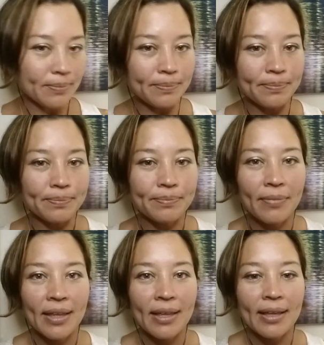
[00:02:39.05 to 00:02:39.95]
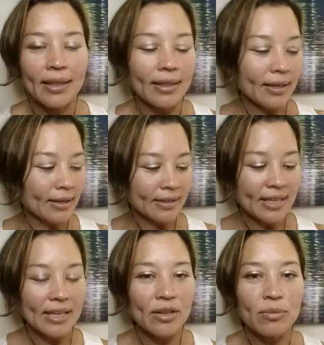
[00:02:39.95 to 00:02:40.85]
The
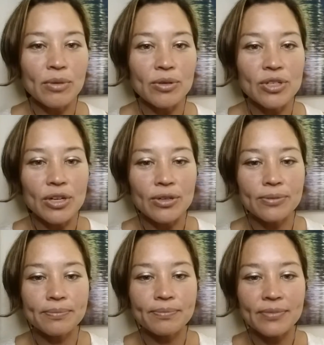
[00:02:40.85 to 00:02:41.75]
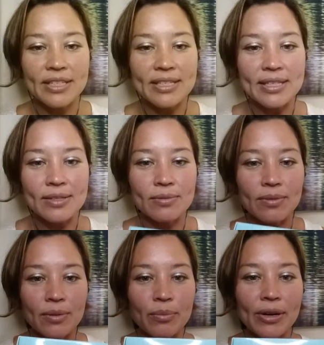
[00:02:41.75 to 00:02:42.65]
Keto Mojo, this is
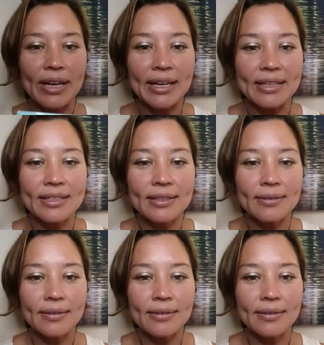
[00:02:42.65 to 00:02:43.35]
the brand.